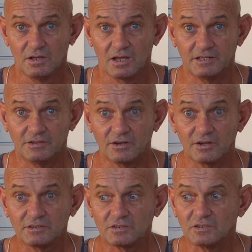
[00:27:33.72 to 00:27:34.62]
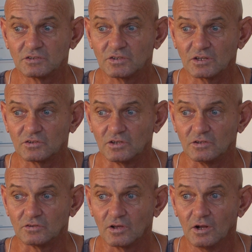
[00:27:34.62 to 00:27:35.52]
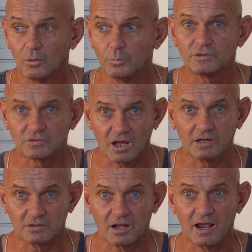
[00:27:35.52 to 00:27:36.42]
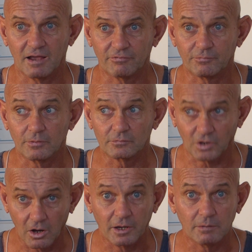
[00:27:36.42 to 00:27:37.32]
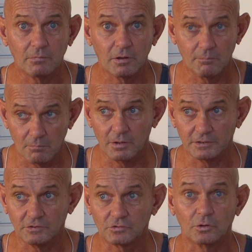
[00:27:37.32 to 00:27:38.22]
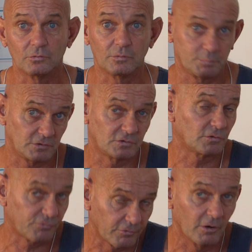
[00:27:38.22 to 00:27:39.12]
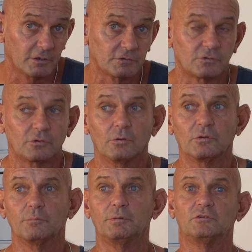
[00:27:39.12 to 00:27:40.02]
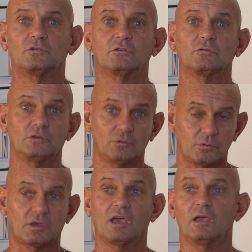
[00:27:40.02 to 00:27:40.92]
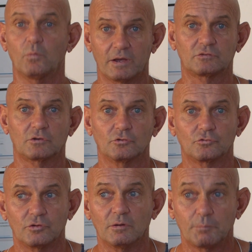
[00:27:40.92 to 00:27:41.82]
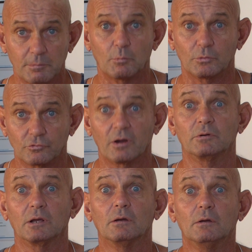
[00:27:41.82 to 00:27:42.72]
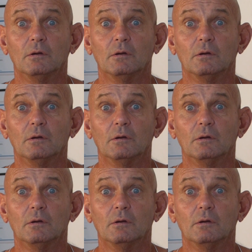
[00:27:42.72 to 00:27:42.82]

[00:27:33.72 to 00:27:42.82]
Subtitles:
And in the 1960s, we started to have time and money to go to the beaches of France and go to the beaches of the UK, West Country, and people were drowning.